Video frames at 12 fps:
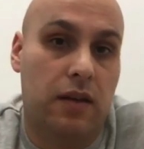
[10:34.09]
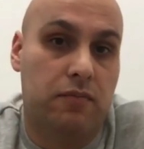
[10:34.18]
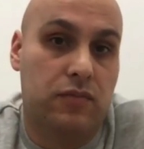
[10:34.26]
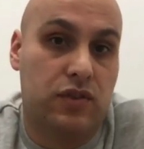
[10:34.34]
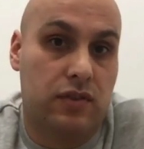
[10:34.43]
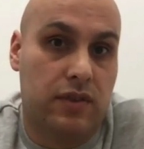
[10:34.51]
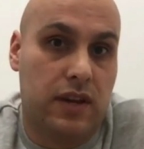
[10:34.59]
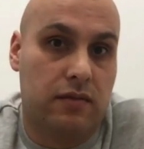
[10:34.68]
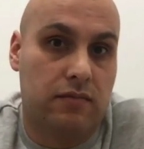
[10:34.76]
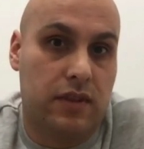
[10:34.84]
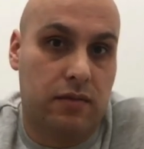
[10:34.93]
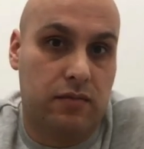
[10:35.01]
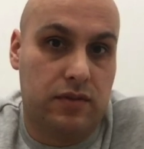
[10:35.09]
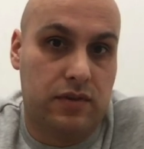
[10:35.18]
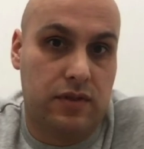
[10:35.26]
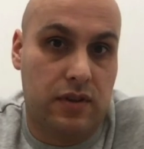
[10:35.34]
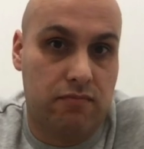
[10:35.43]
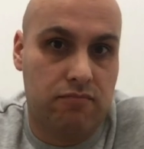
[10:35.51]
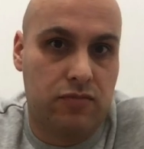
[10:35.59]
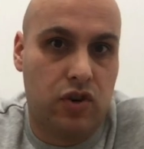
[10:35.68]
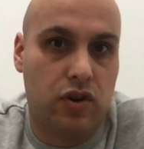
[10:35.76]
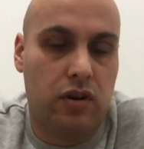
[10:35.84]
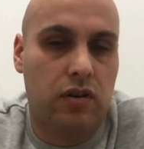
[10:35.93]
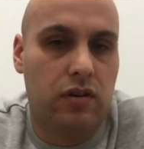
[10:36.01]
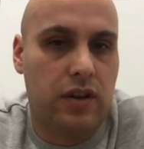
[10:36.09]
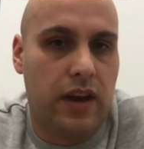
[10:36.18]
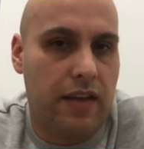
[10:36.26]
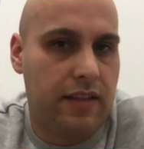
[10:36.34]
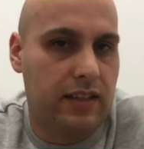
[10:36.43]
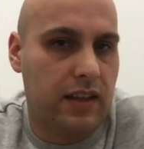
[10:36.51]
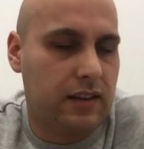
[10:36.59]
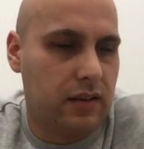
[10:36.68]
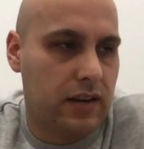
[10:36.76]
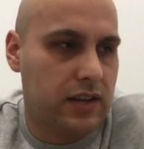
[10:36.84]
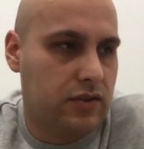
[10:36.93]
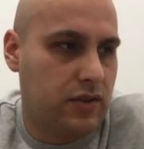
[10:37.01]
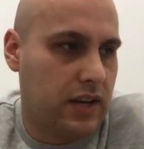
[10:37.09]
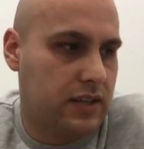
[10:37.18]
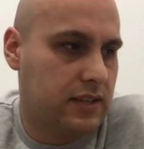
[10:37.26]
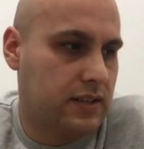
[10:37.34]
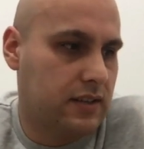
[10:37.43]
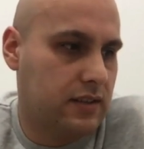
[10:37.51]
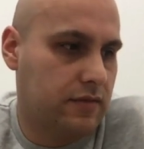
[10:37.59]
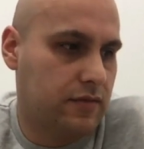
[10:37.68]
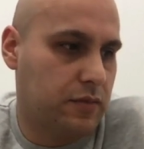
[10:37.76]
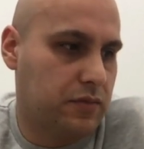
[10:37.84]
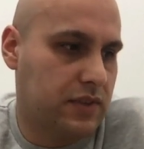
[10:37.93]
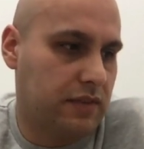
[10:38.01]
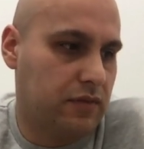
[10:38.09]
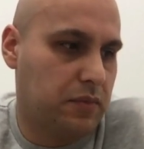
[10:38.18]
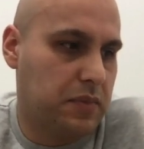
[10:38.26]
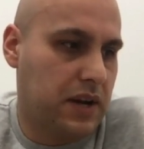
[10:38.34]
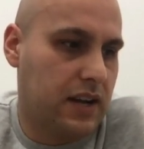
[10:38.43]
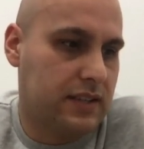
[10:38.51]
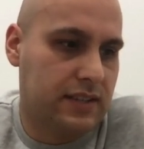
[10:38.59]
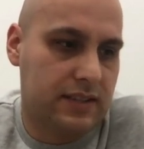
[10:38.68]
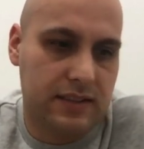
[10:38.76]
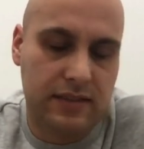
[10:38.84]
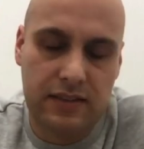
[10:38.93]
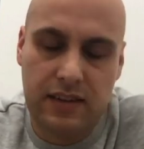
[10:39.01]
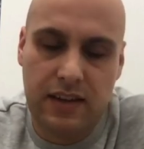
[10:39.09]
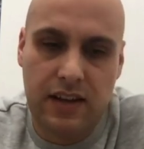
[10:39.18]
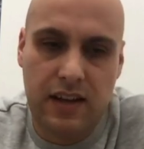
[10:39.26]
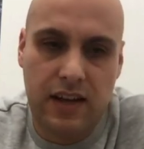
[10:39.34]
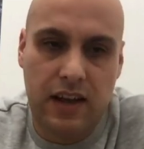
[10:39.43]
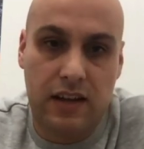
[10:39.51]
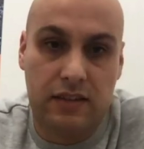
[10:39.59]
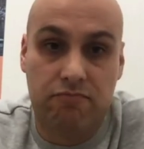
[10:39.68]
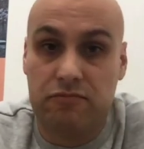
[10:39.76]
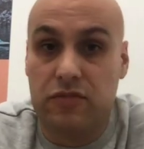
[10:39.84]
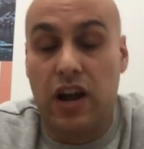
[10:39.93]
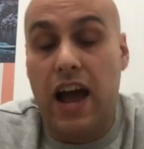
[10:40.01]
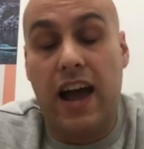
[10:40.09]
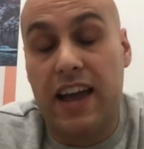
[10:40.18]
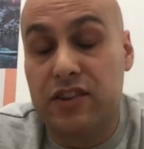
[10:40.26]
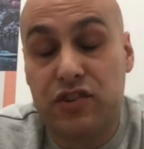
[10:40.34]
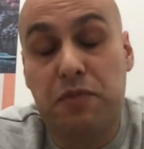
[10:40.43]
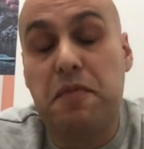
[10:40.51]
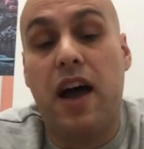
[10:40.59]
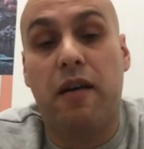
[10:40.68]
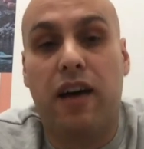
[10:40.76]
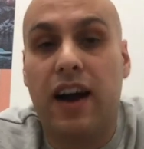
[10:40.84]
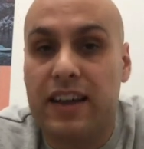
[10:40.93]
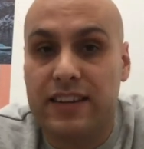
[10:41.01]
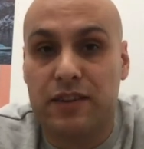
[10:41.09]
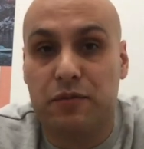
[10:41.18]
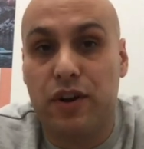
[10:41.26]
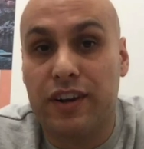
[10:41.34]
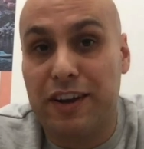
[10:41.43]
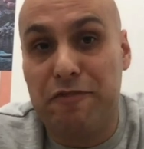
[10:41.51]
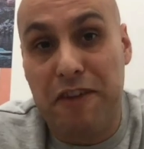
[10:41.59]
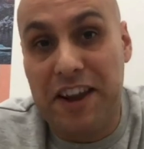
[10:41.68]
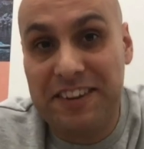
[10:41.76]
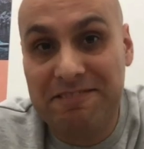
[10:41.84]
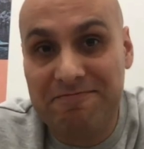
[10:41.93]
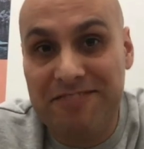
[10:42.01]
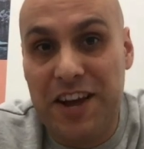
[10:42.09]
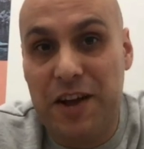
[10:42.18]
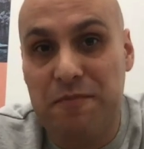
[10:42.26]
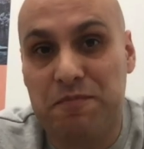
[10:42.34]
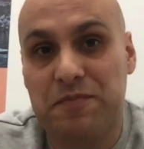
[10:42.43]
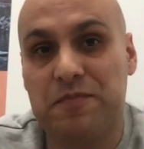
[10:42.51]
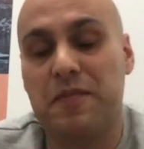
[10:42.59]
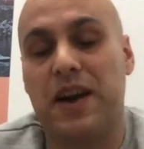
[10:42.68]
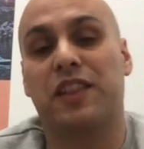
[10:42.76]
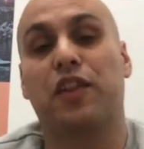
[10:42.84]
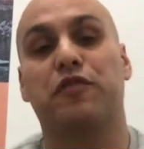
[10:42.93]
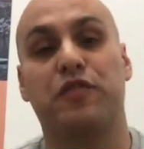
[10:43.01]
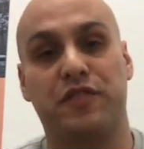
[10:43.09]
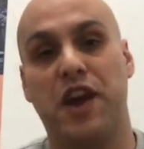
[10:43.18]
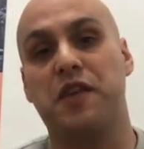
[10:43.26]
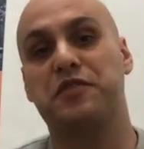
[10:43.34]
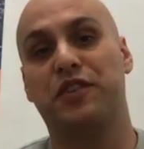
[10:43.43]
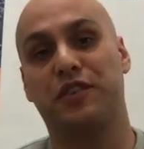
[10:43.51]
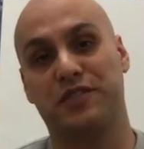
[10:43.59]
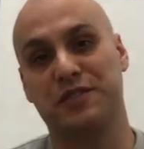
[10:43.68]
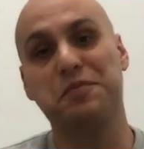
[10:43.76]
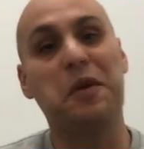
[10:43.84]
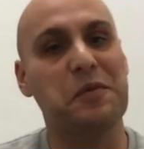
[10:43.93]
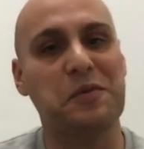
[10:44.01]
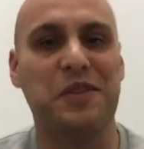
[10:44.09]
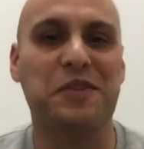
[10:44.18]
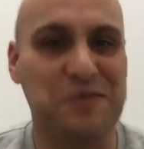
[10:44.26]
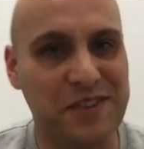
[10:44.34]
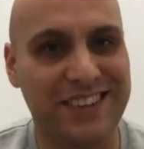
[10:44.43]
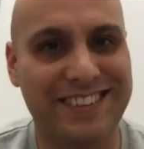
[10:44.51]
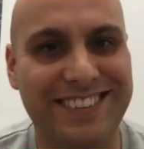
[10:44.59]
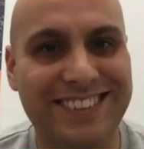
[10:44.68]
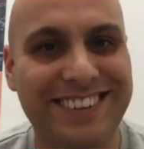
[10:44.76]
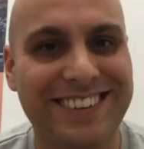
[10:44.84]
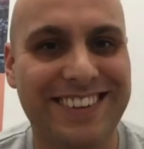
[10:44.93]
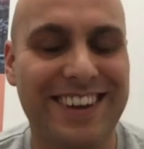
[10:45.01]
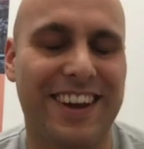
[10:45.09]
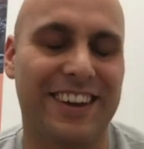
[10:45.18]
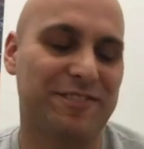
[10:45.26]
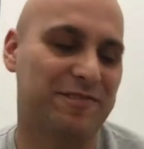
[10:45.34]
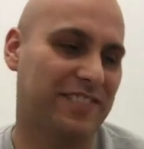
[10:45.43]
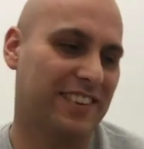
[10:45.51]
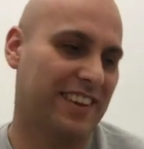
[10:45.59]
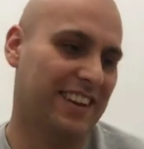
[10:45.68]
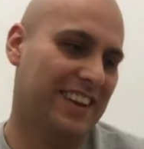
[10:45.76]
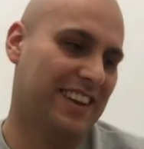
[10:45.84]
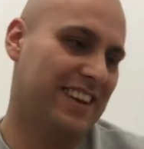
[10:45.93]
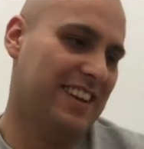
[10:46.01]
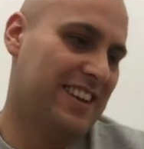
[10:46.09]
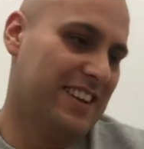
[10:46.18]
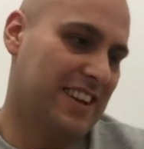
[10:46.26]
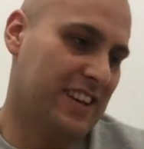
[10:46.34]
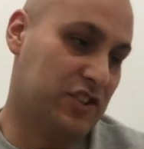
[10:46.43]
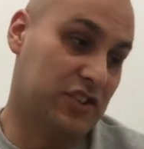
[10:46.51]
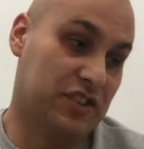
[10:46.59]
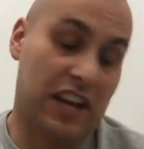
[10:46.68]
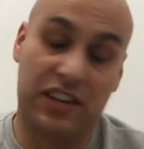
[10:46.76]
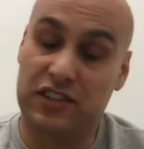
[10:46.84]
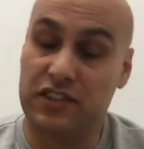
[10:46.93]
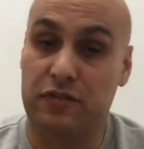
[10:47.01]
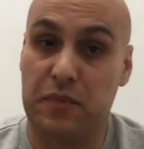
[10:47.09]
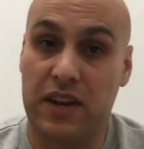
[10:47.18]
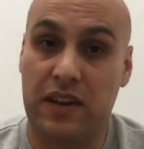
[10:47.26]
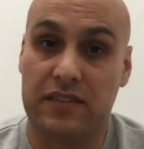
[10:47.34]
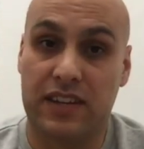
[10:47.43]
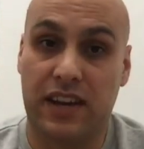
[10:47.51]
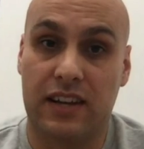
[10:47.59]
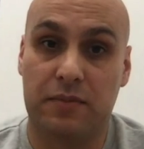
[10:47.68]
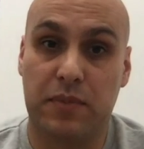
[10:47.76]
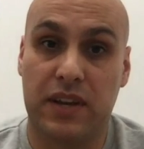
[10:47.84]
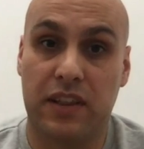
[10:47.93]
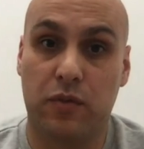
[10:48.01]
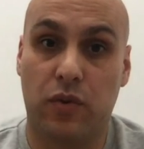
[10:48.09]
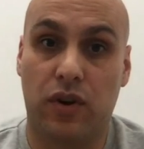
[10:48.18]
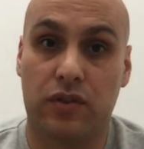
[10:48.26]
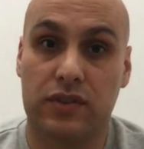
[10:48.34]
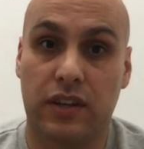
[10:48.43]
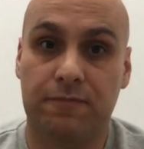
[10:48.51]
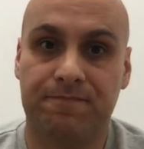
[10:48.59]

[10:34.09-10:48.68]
So that was the call, and I think that got interest from several parties, and somehow I ended up working at Red. My love of the outdoors is probably the reason. I just love being outside, being in the water.